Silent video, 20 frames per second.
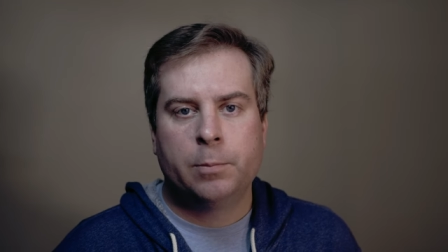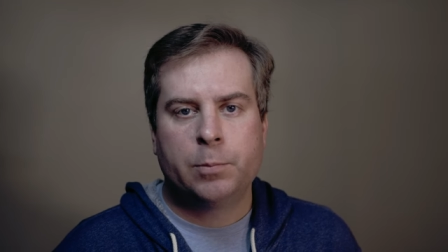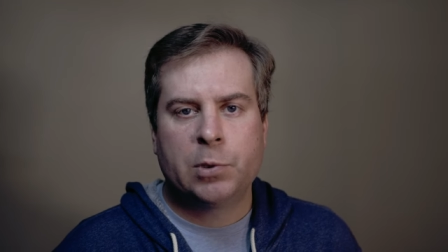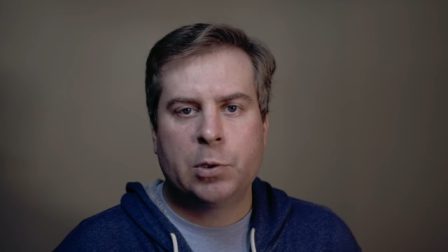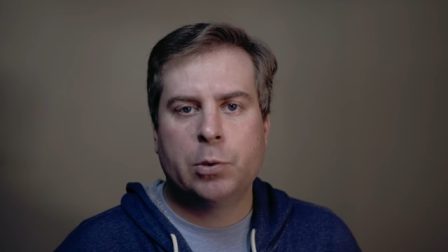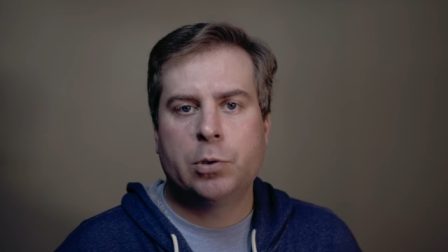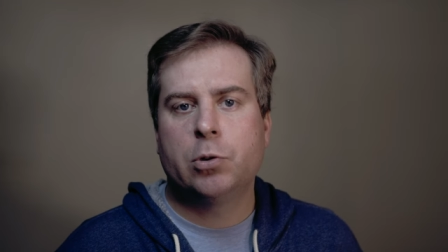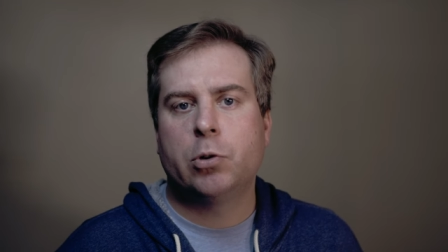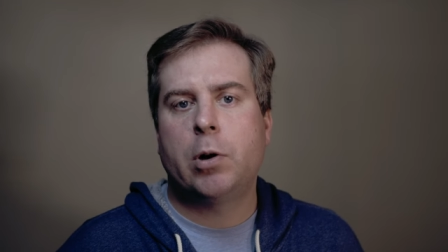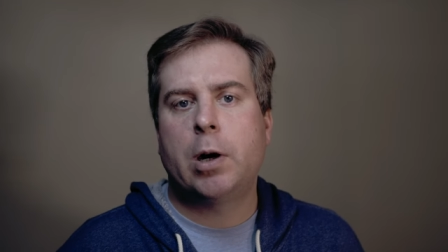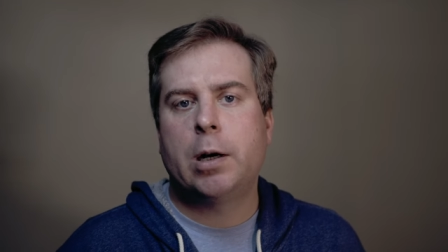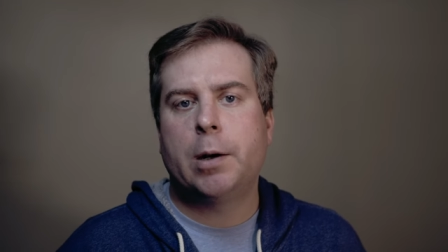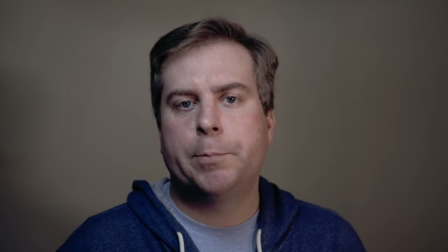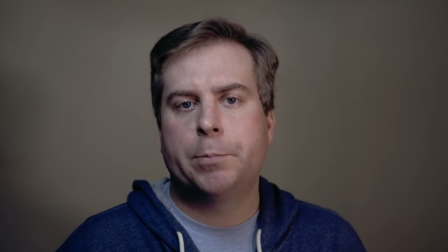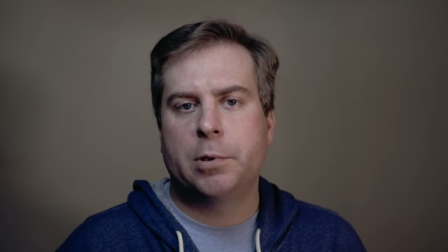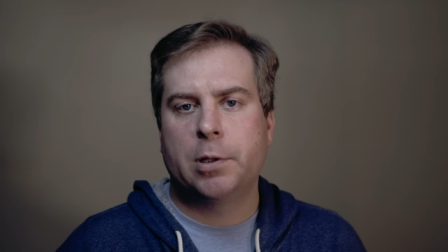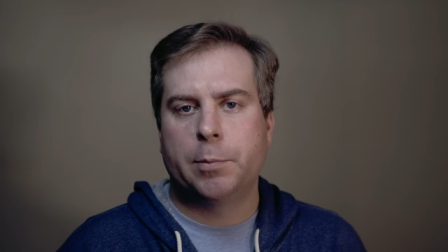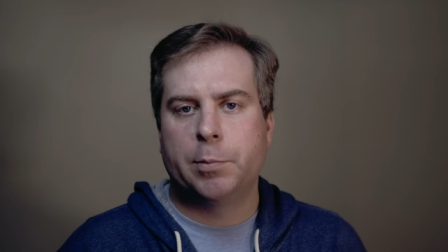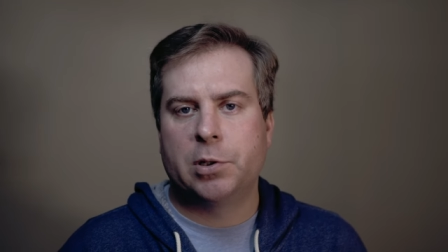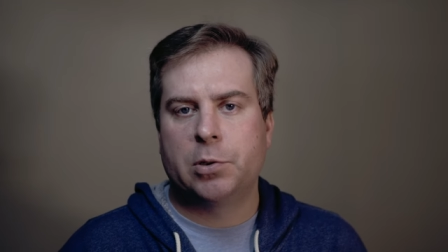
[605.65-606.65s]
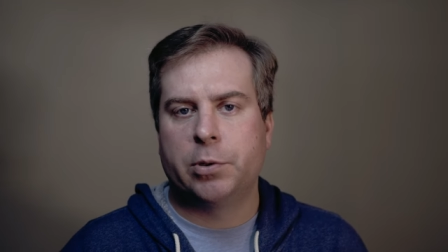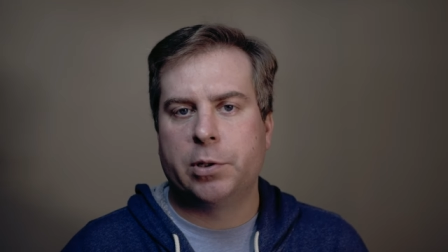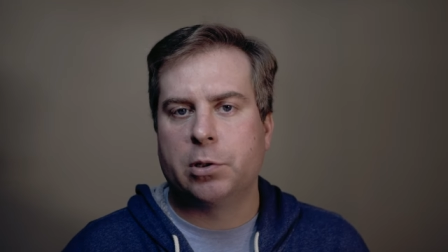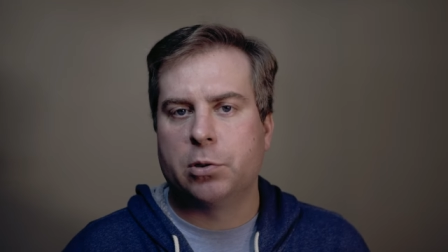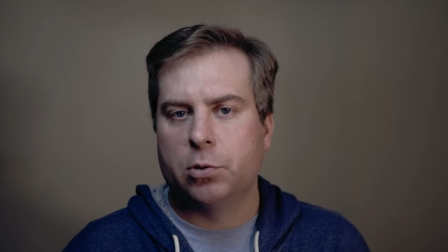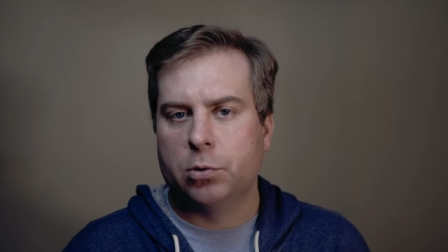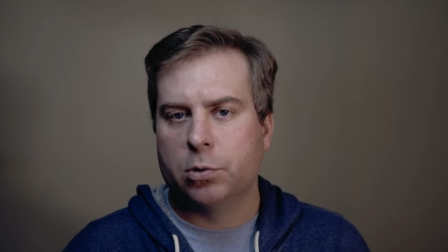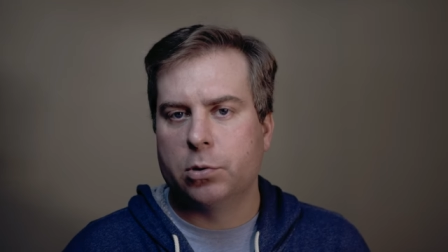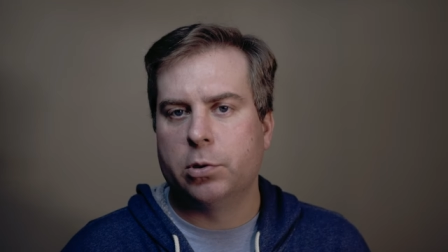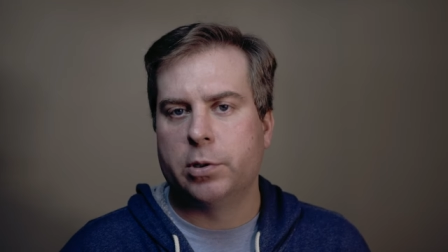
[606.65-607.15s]
to a duopoly between
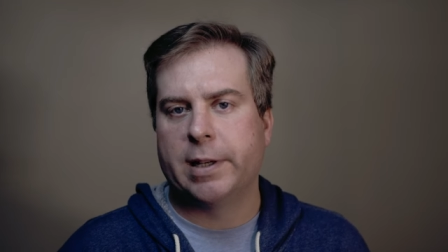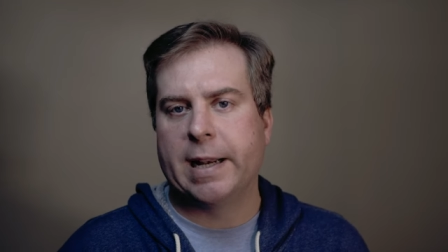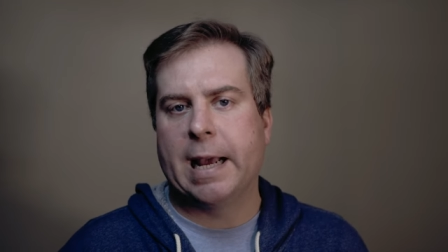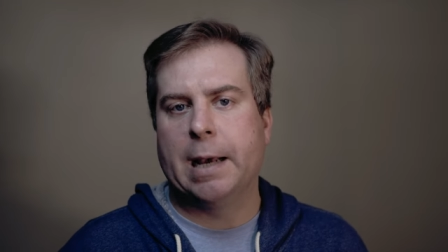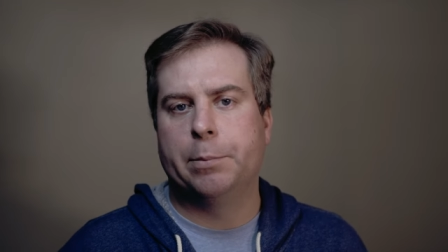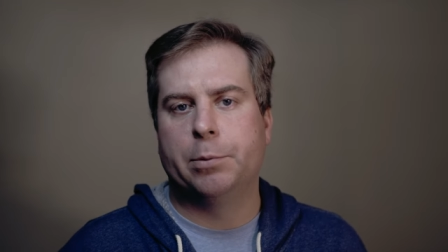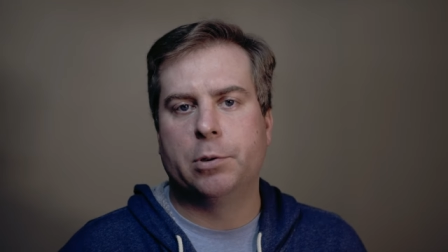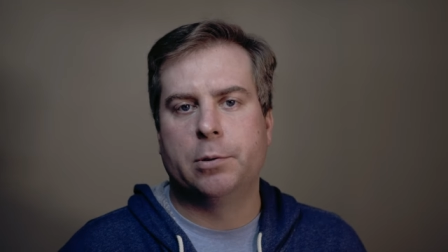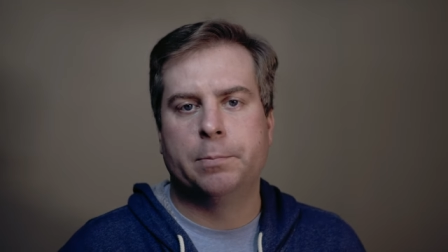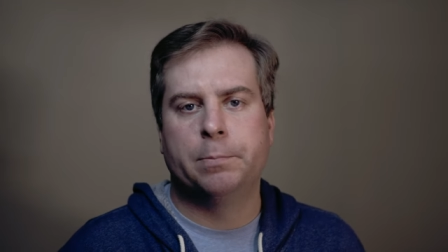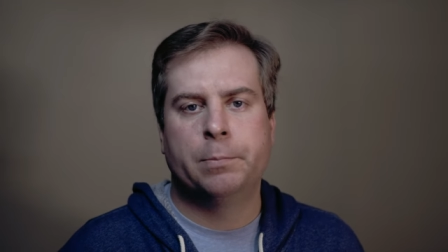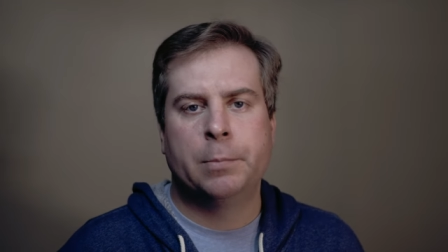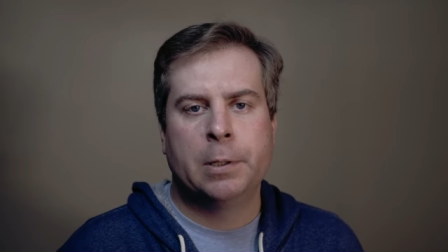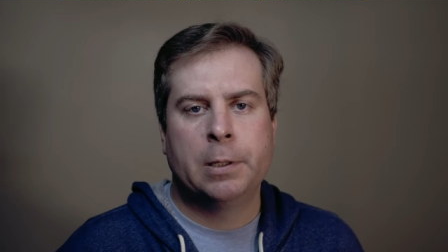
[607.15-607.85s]
Google and Apple.